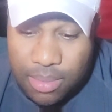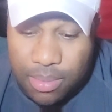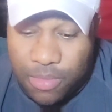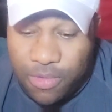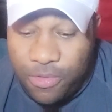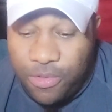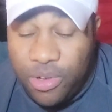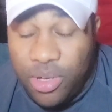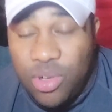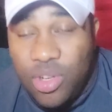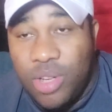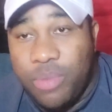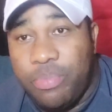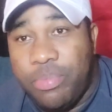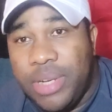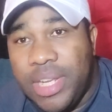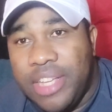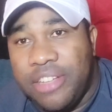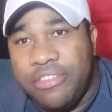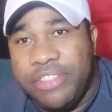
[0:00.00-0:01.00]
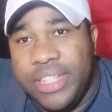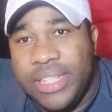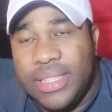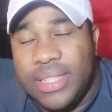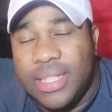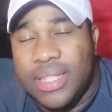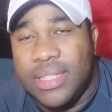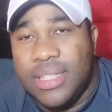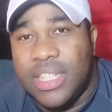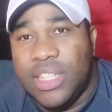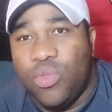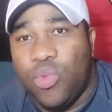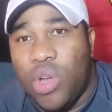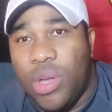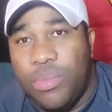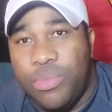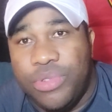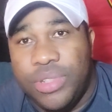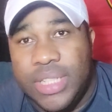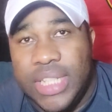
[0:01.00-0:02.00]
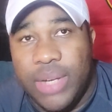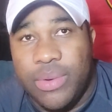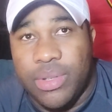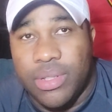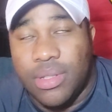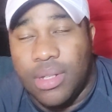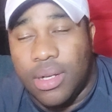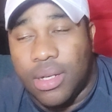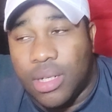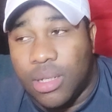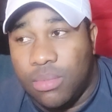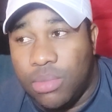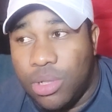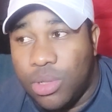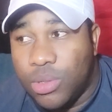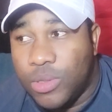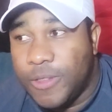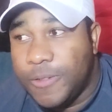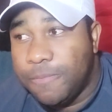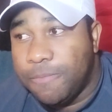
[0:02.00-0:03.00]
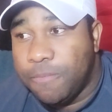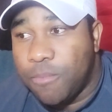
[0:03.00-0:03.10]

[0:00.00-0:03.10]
Before the player ratings, there's one more thing I want to talk about,